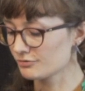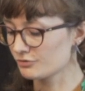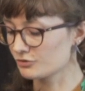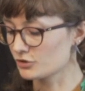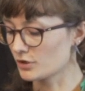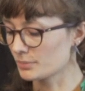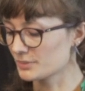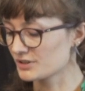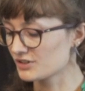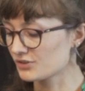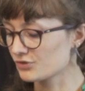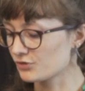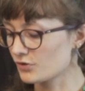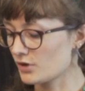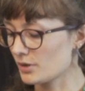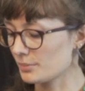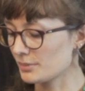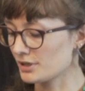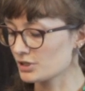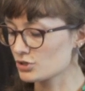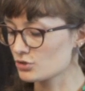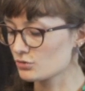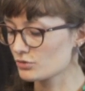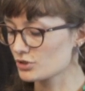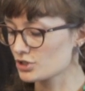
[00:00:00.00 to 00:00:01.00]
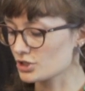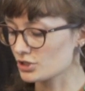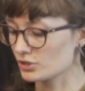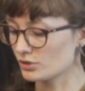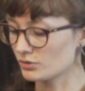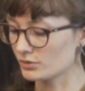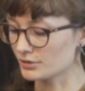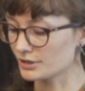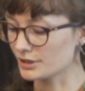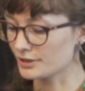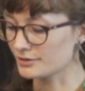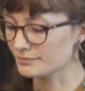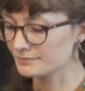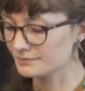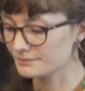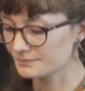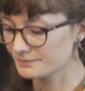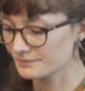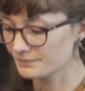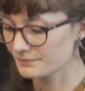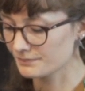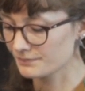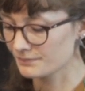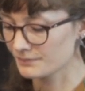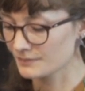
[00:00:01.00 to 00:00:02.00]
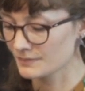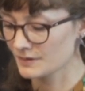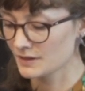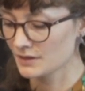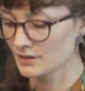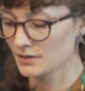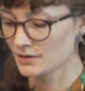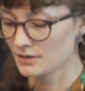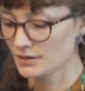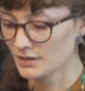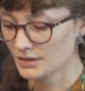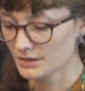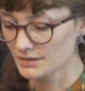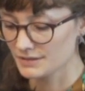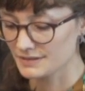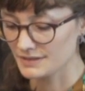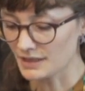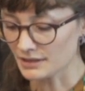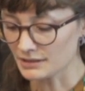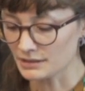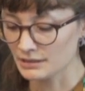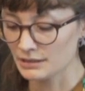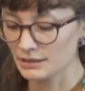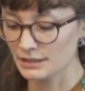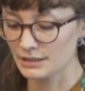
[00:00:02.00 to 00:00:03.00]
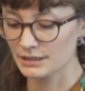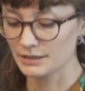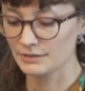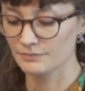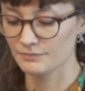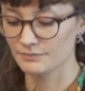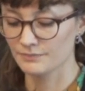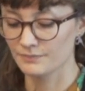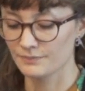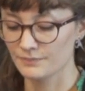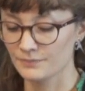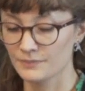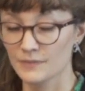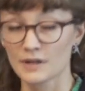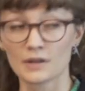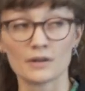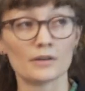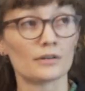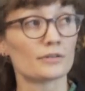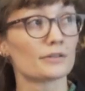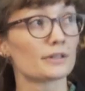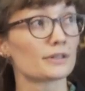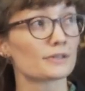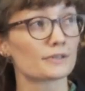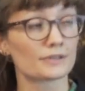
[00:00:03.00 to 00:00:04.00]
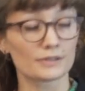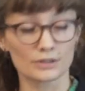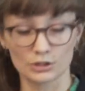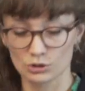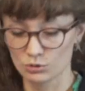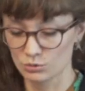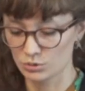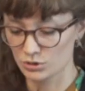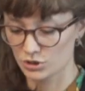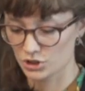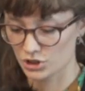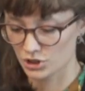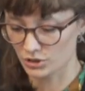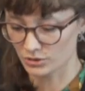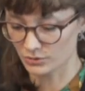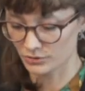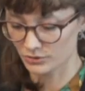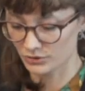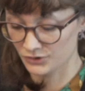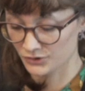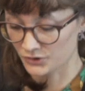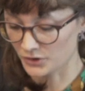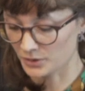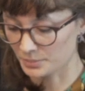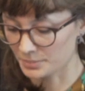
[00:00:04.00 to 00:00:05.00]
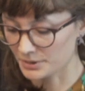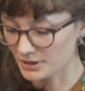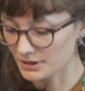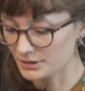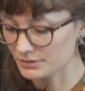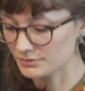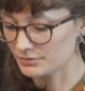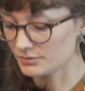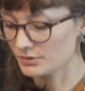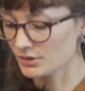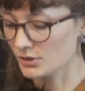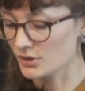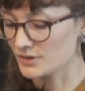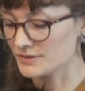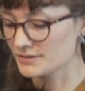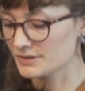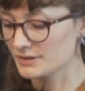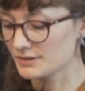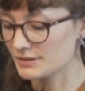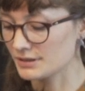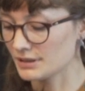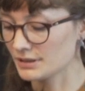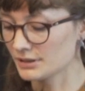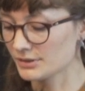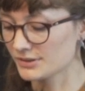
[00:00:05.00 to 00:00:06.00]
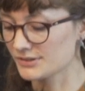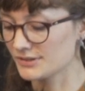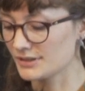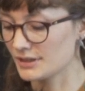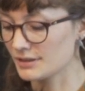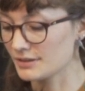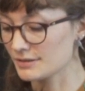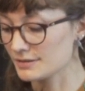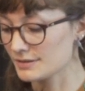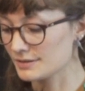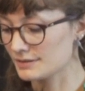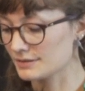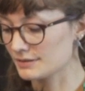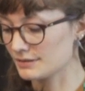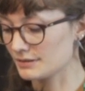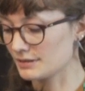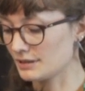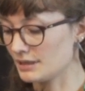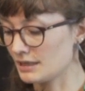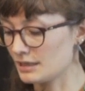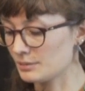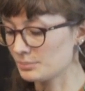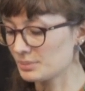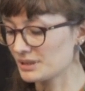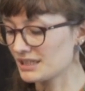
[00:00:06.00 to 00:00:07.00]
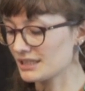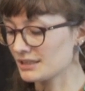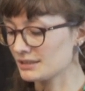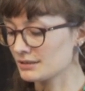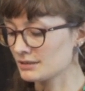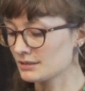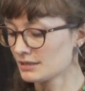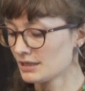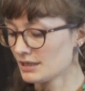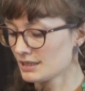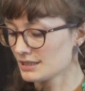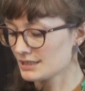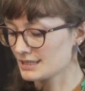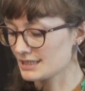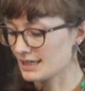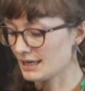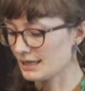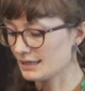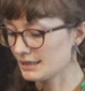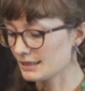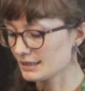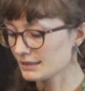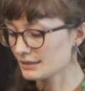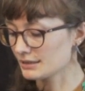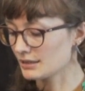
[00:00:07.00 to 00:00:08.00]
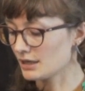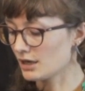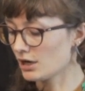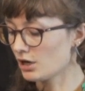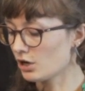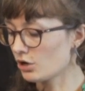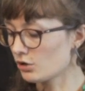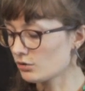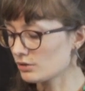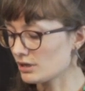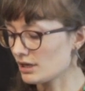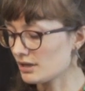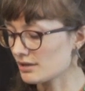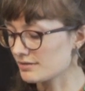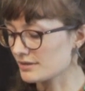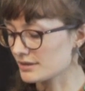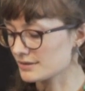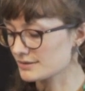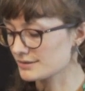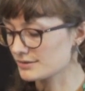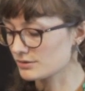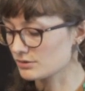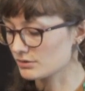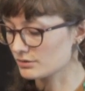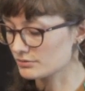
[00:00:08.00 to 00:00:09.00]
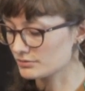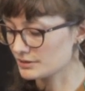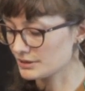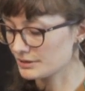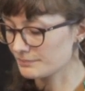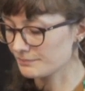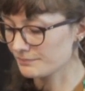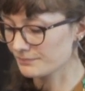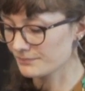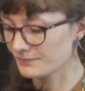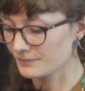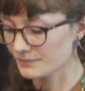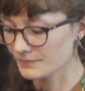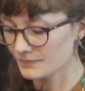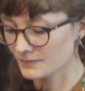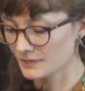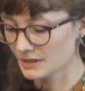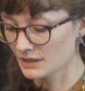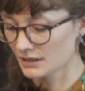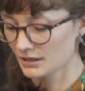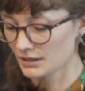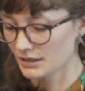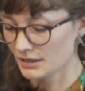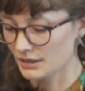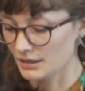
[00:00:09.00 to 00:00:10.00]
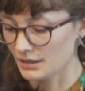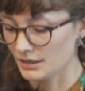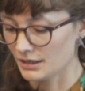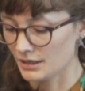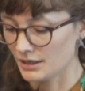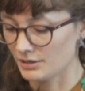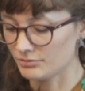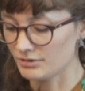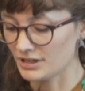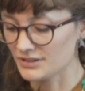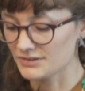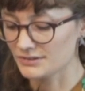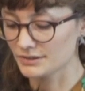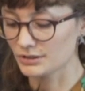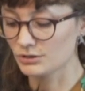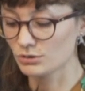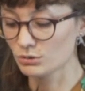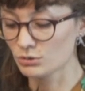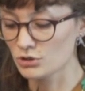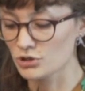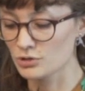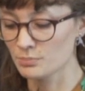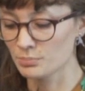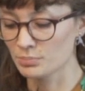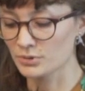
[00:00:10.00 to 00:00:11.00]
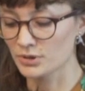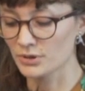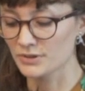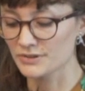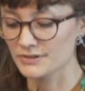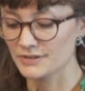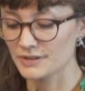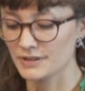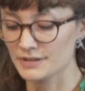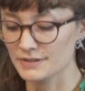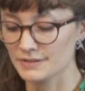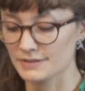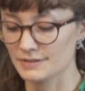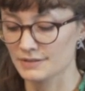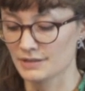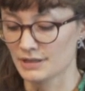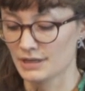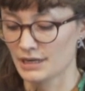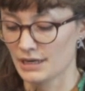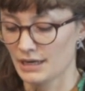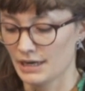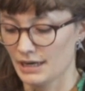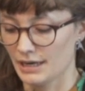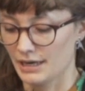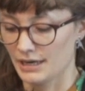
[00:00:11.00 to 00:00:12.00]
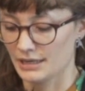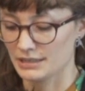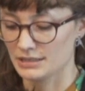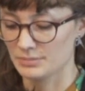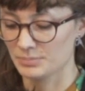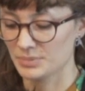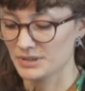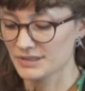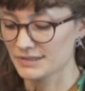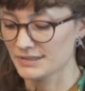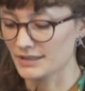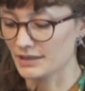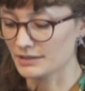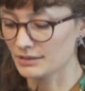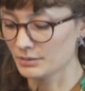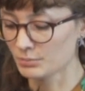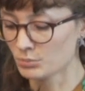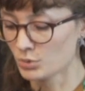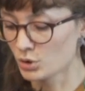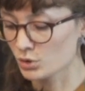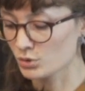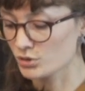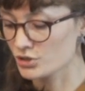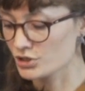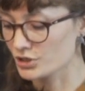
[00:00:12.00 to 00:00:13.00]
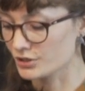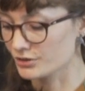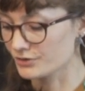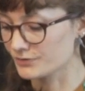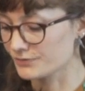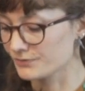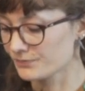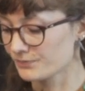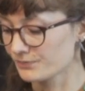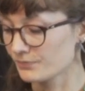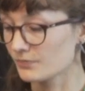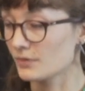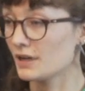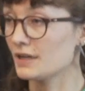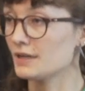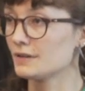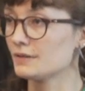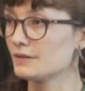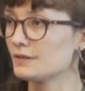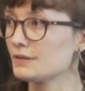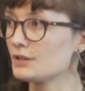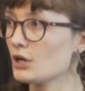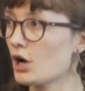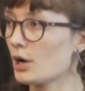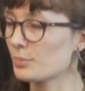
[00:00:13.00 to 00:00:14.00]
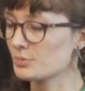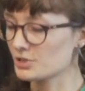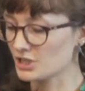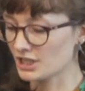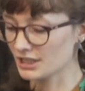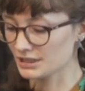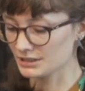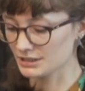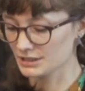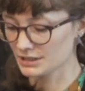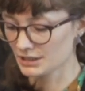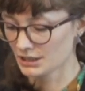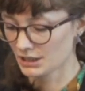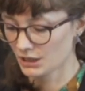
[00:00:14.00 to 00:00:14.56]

from its former Jewish owner. Suddenly, this cute showstopper lost its innocence and began telling a whole other story. A restitution process has been set in motion, and the object